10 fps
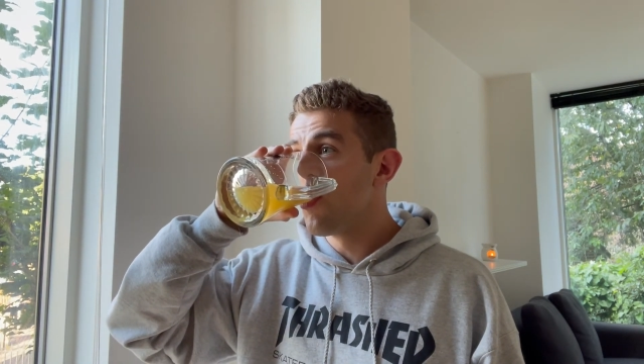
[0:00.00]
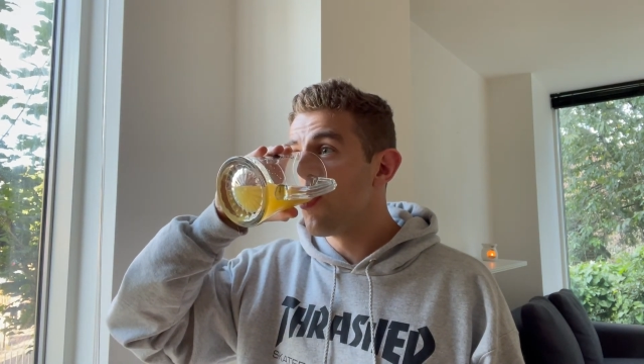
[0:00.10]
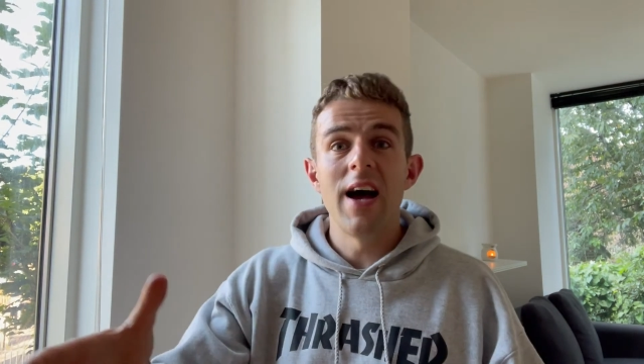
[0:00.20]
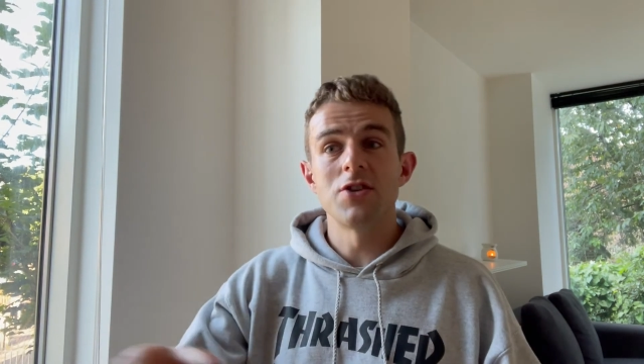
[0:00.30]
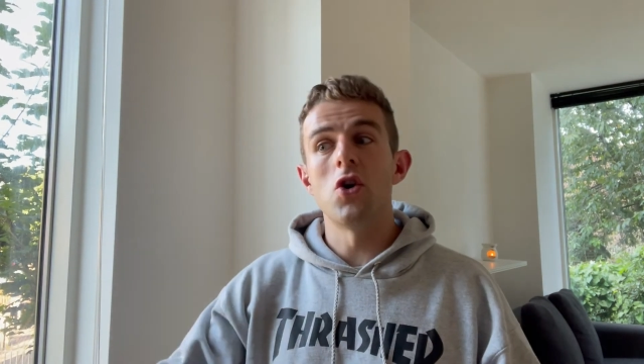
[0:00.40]

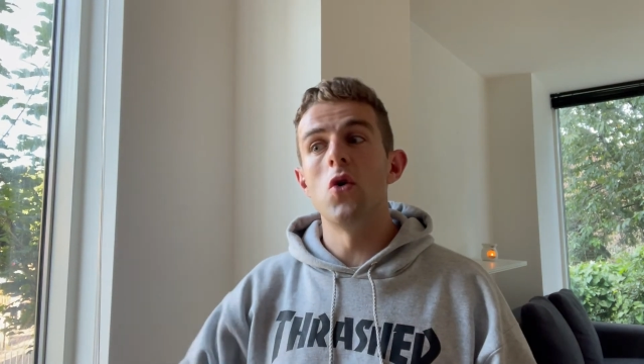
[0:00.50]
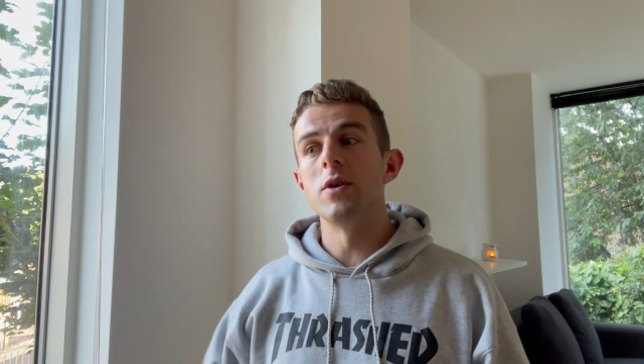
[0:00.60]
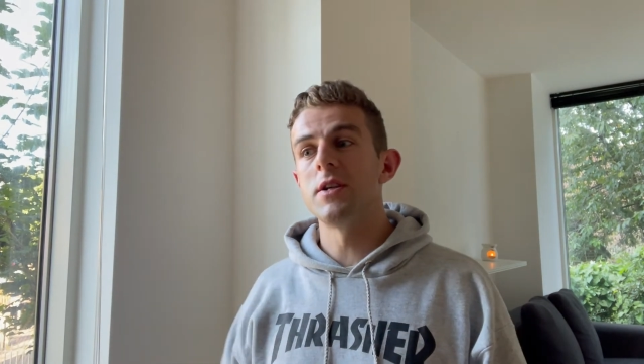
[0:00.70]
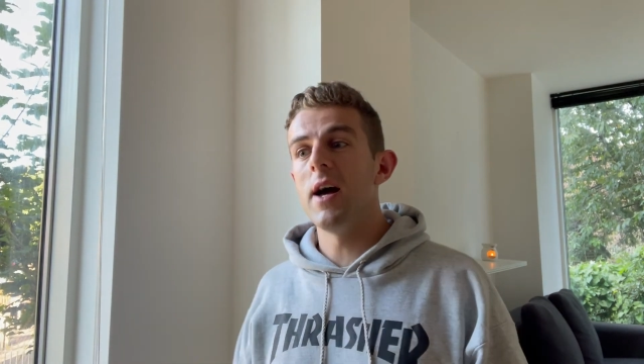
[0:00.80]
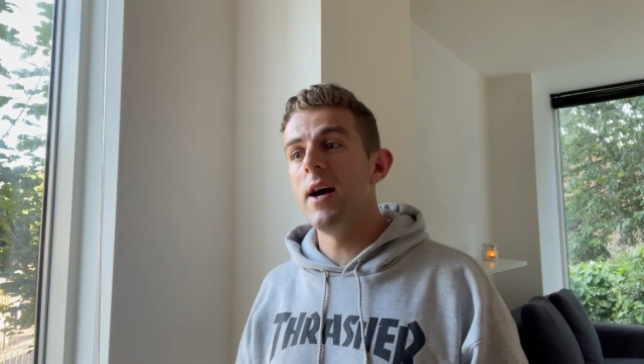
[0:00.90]
As
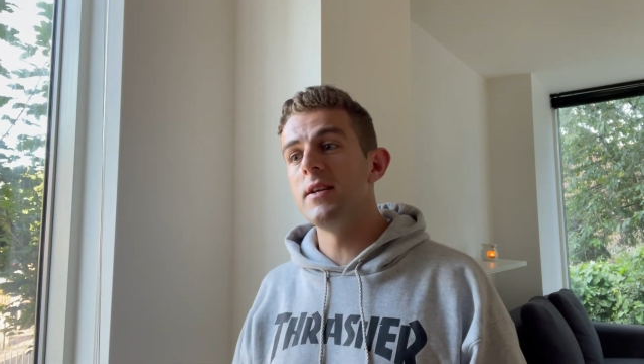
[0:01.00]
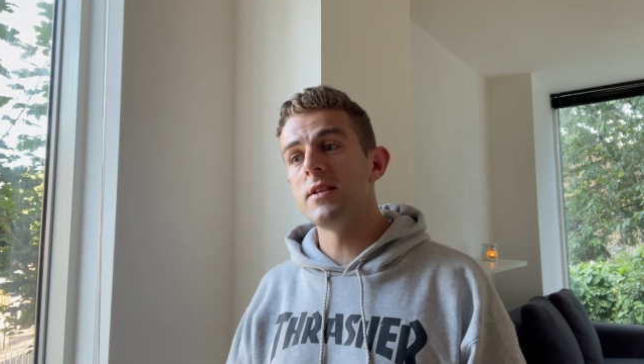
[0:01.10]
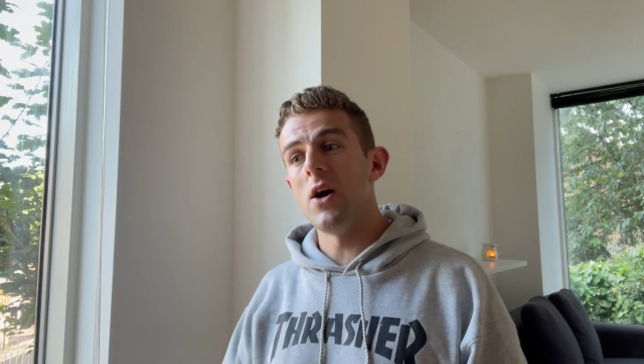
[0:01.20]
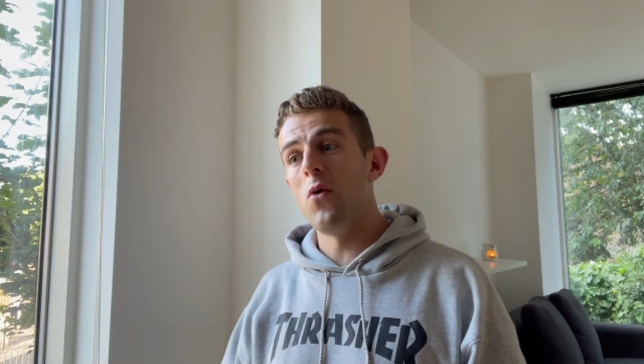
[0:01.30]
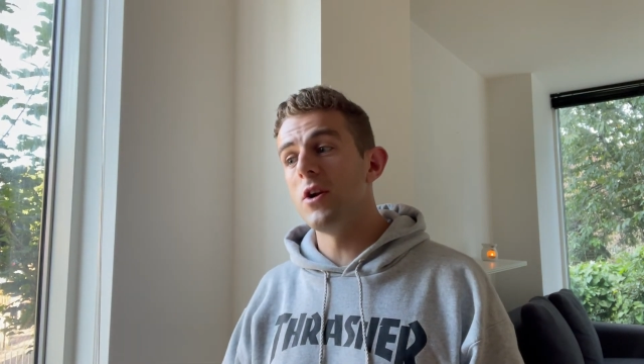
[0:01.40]
always, guys,
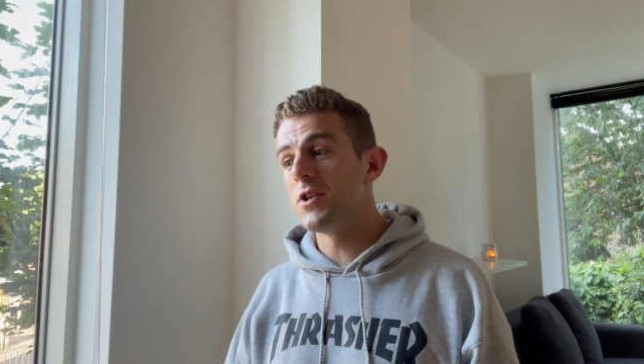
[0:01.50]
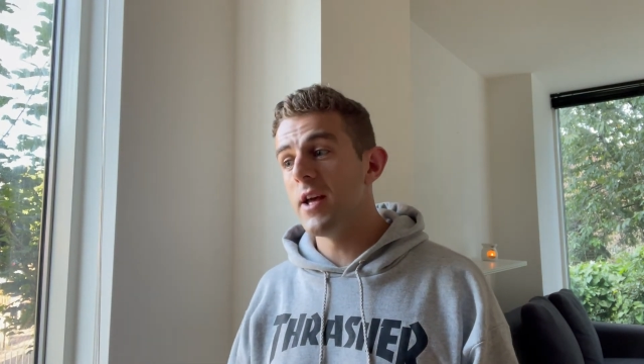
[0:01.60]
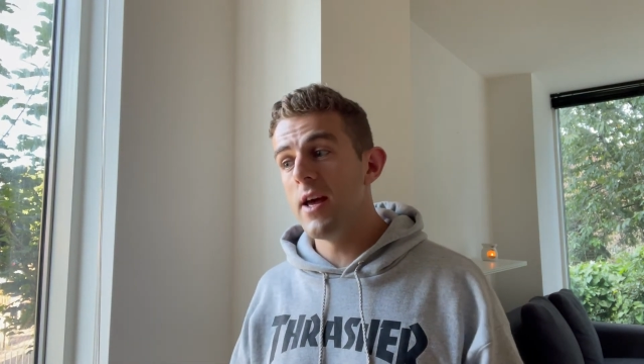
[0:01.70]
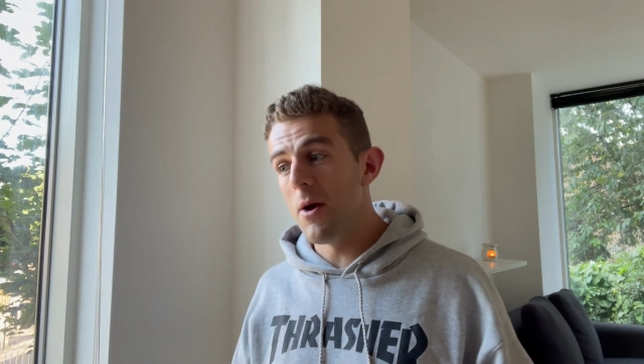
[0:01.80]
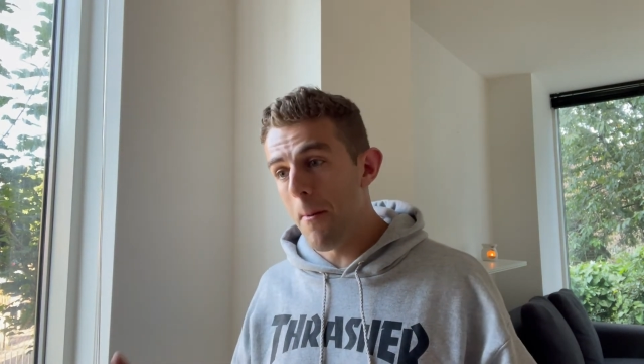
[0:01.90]
I want to
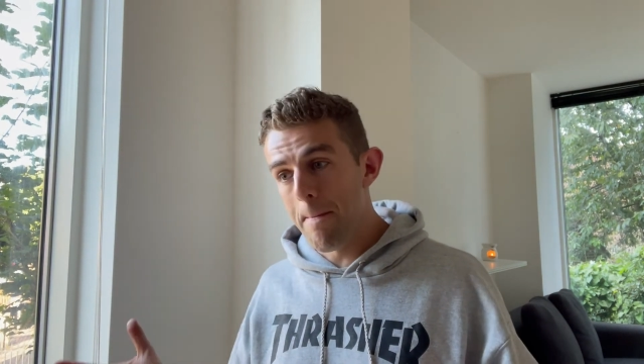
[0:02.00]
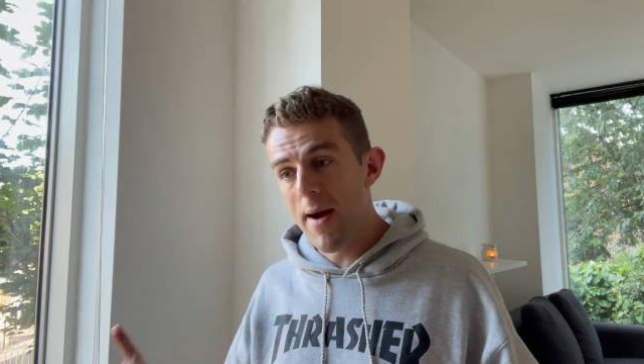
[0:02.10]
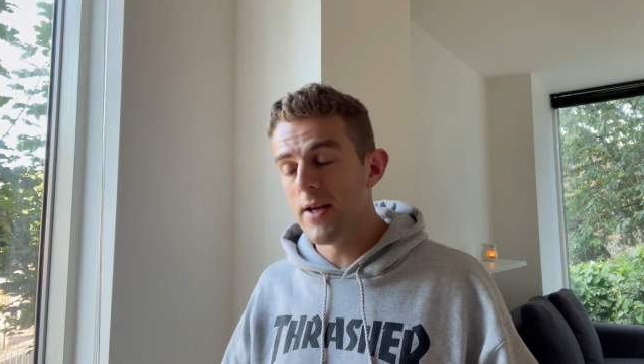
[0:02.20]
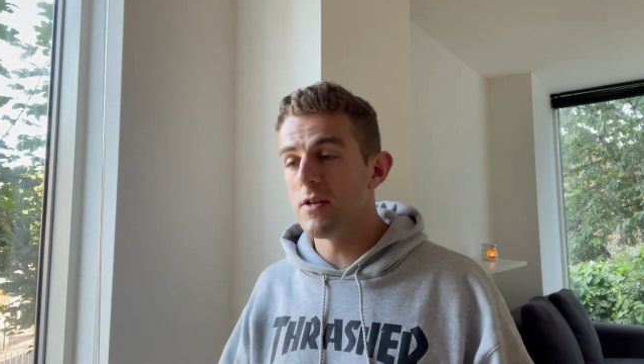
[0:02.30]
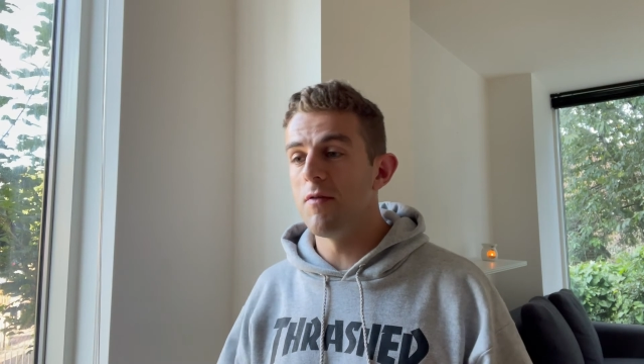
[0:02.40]
say a
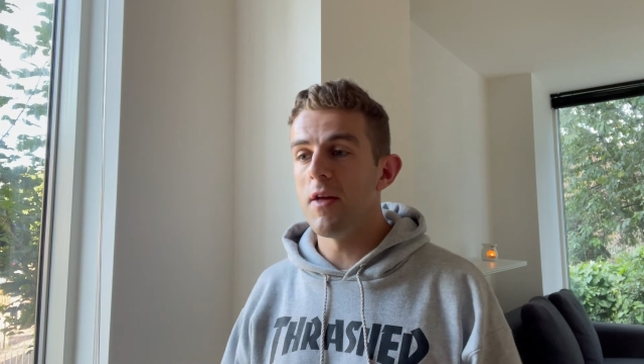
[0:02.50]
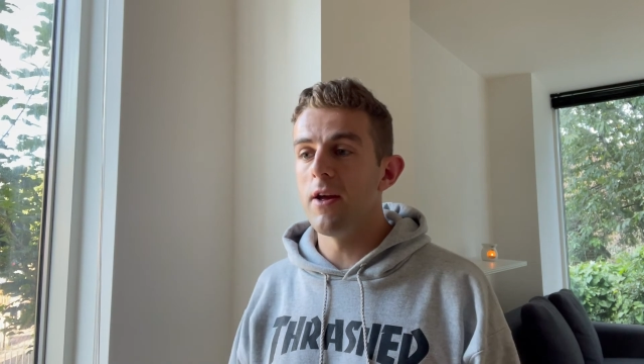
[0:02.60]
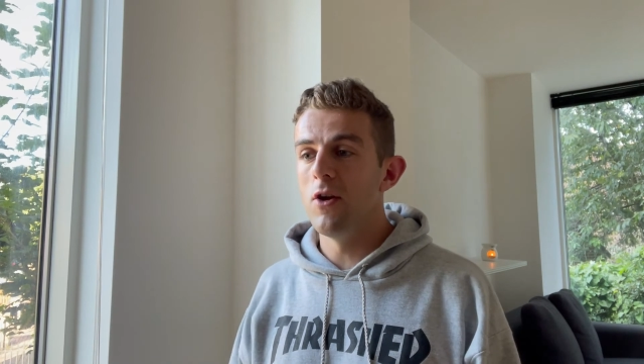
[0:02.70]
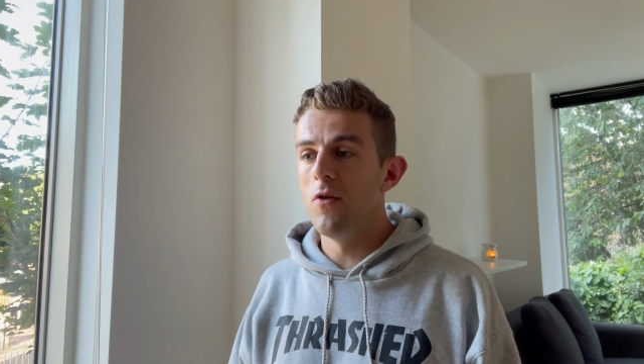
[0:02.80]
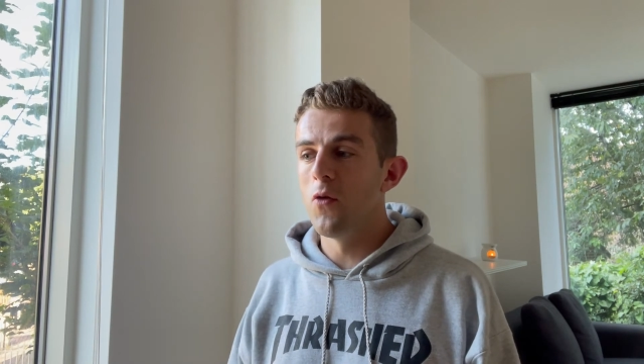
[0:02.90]
massive
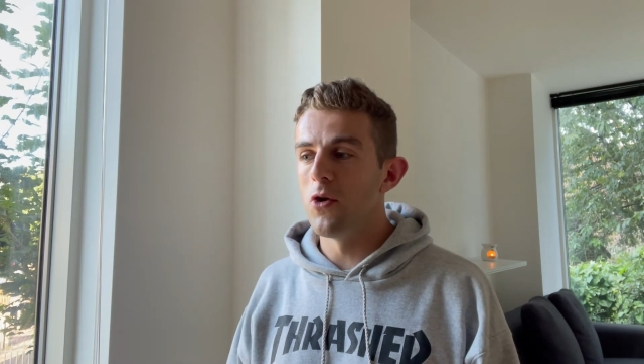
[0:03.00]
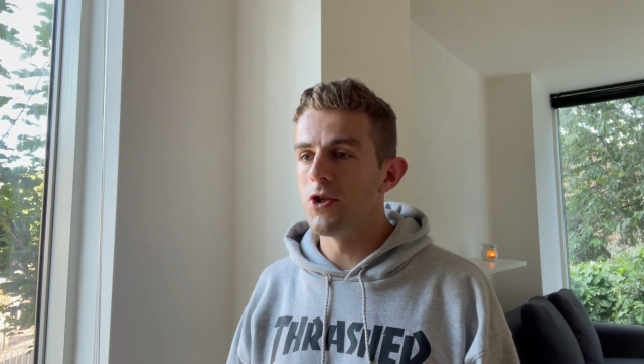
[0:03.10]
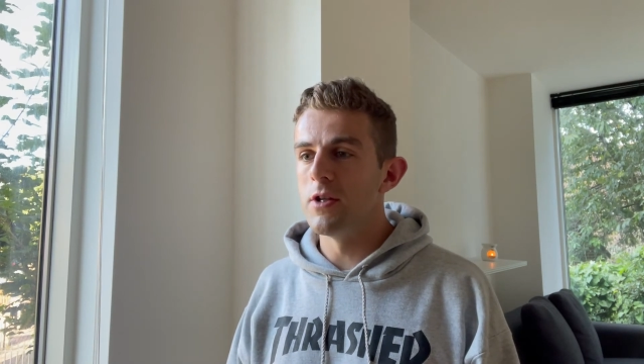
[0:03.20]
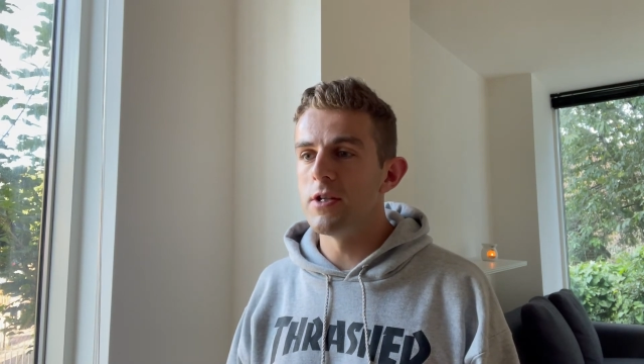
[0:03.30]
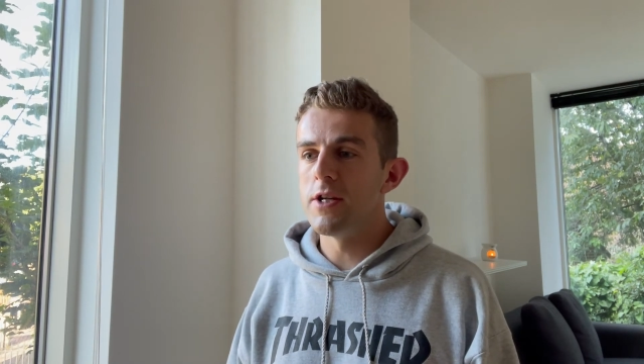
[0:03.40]
thank you for
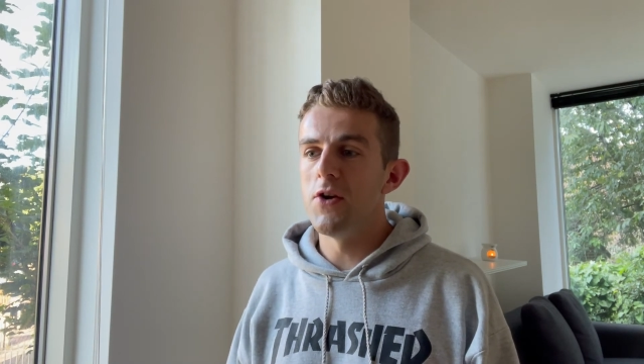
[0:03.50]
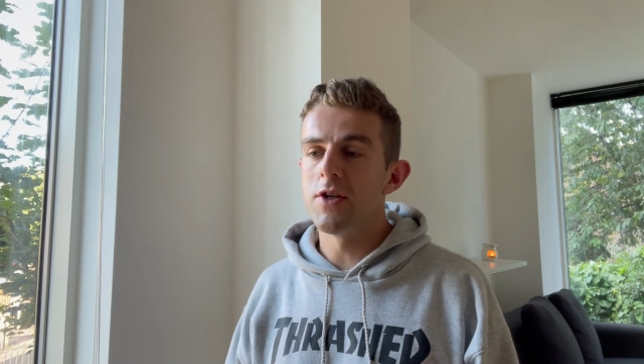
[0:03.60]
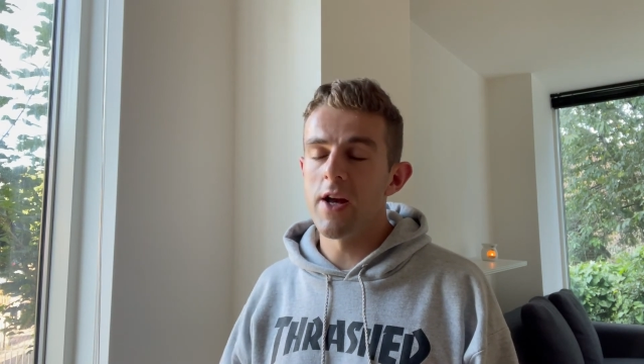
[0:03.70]
watching this series.